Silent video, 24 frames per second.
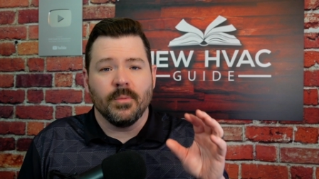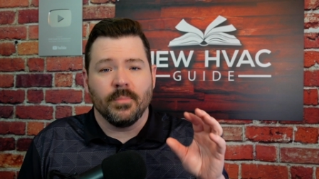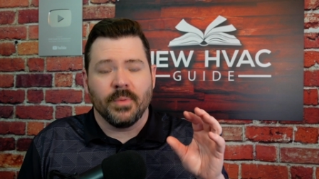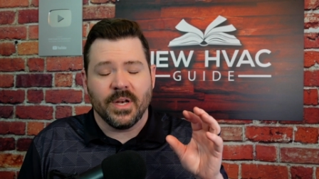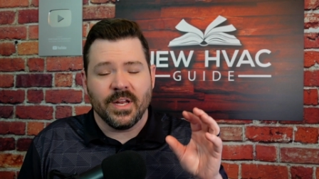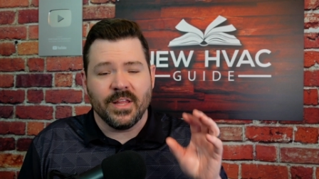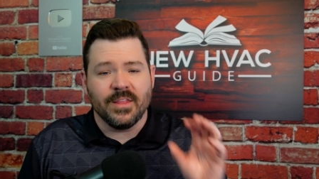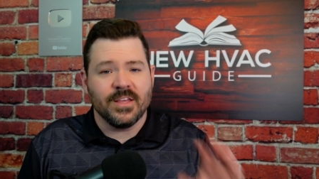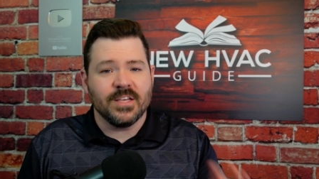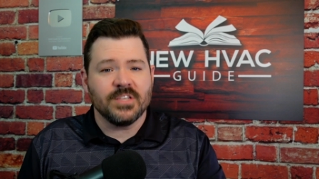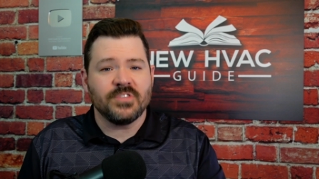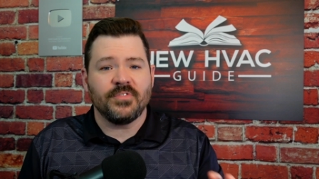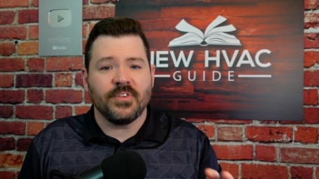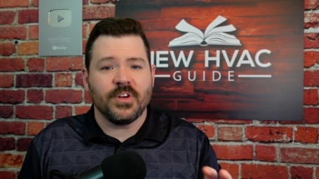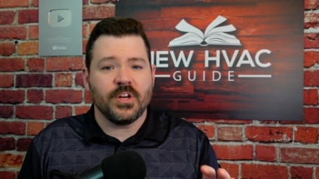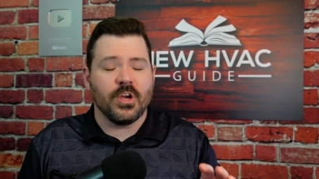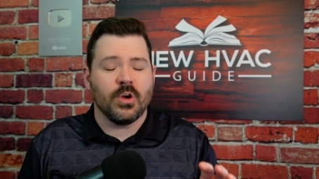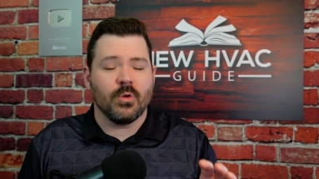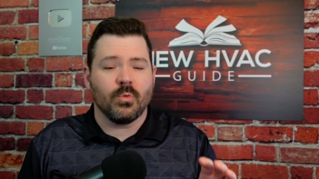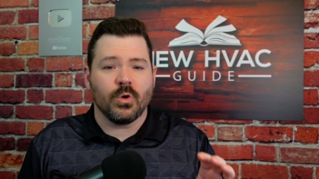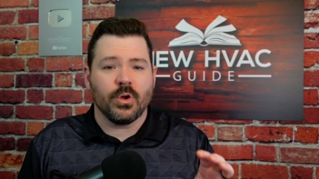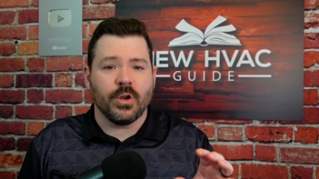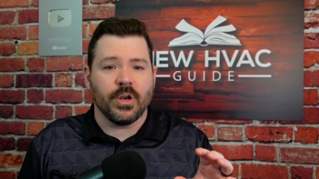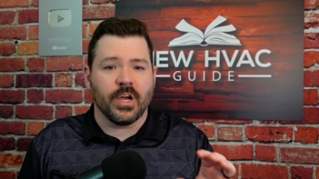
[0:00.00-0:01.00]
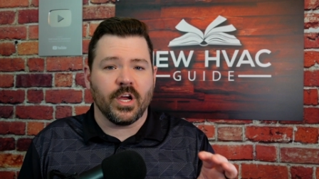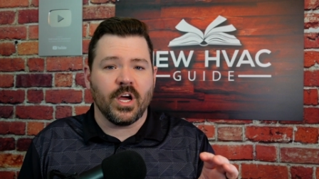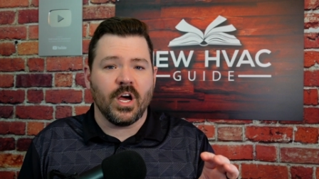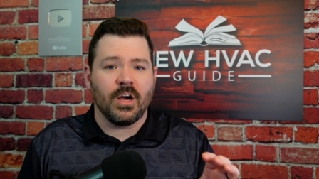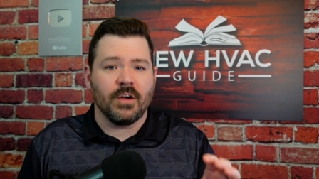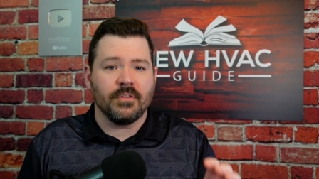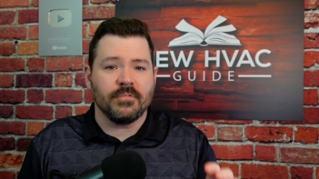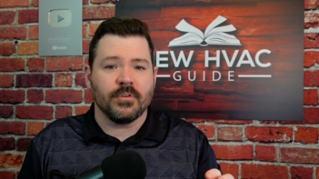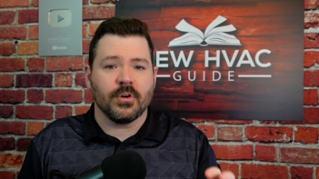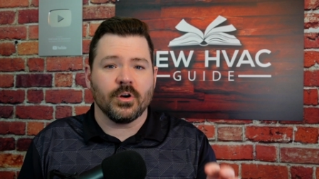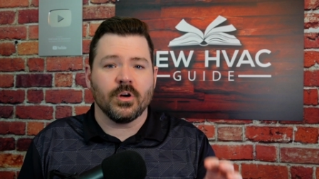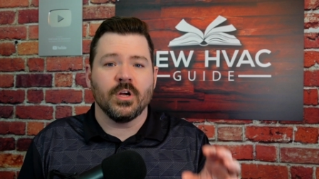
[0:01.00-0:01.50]
But in this video, we're going to
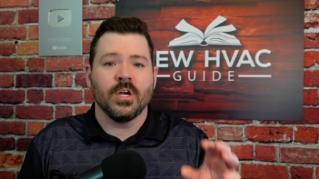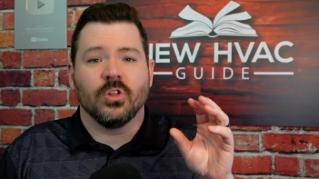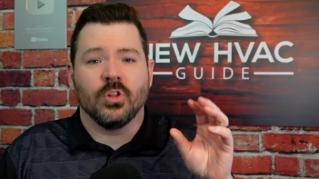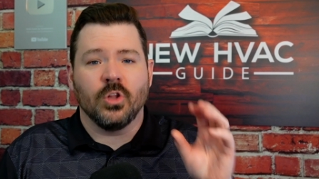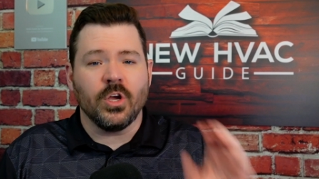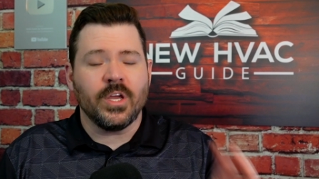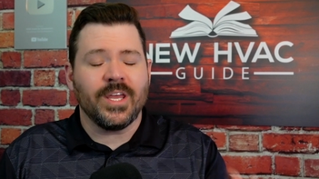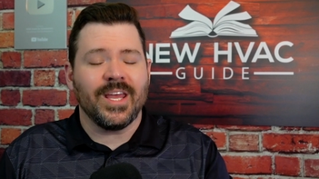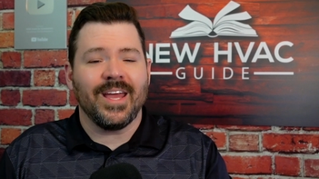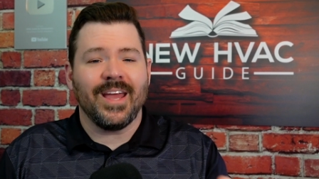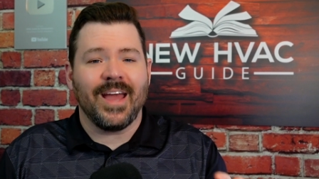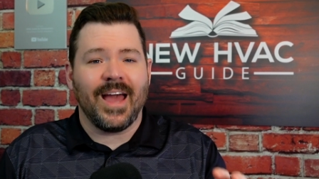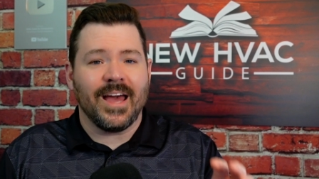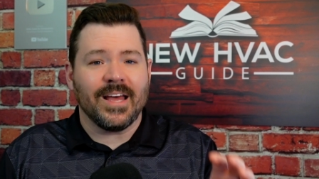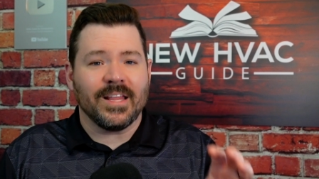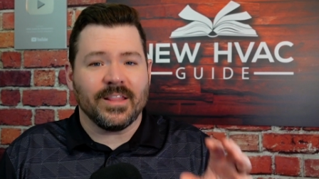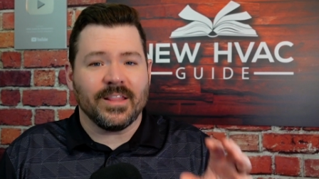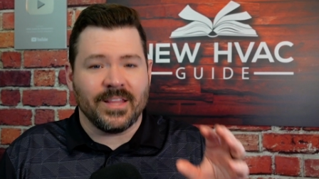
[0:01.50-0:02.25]
cover looking at